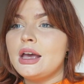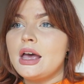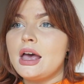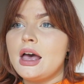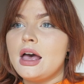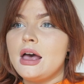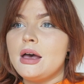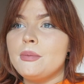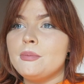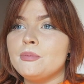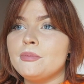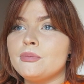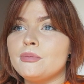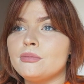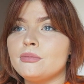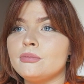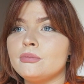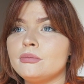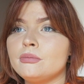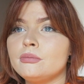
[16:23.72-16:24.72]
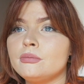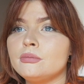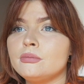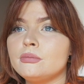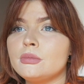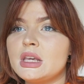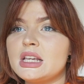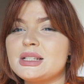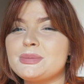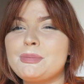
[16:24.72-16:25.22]
it's
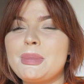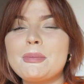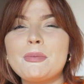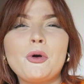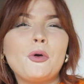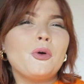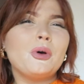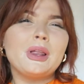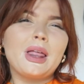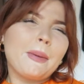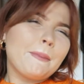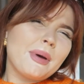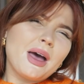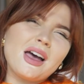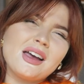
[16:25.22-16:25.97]
a bit more like